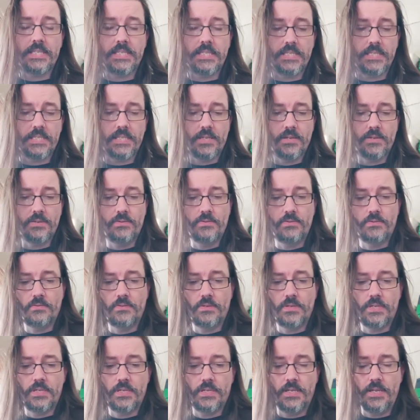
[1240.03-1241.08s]
So
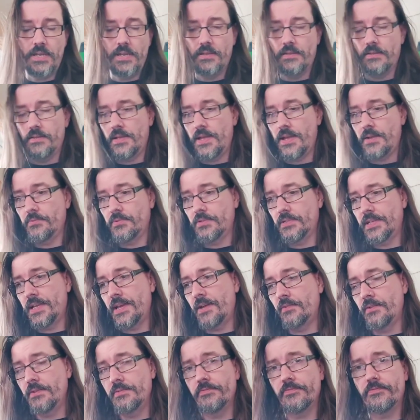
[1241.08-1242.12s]
yeah, how
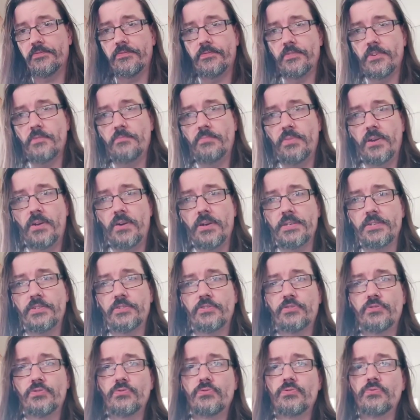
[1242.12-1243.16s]
scale length
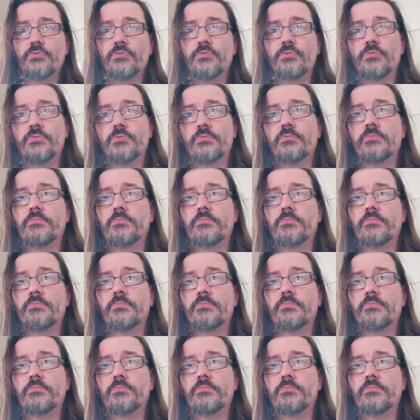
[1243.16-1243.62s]
applies to,